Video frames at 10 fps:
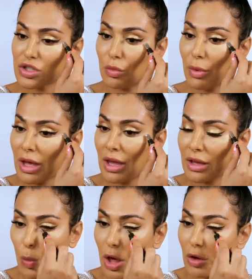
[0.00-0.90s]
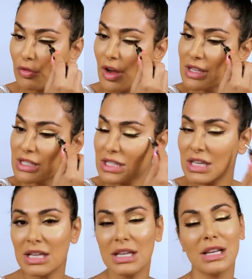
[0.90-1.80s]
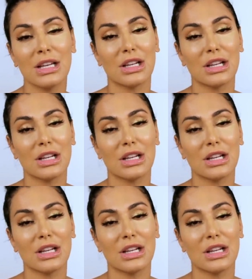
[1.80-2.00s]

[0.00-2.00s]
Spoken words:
awake, well rested,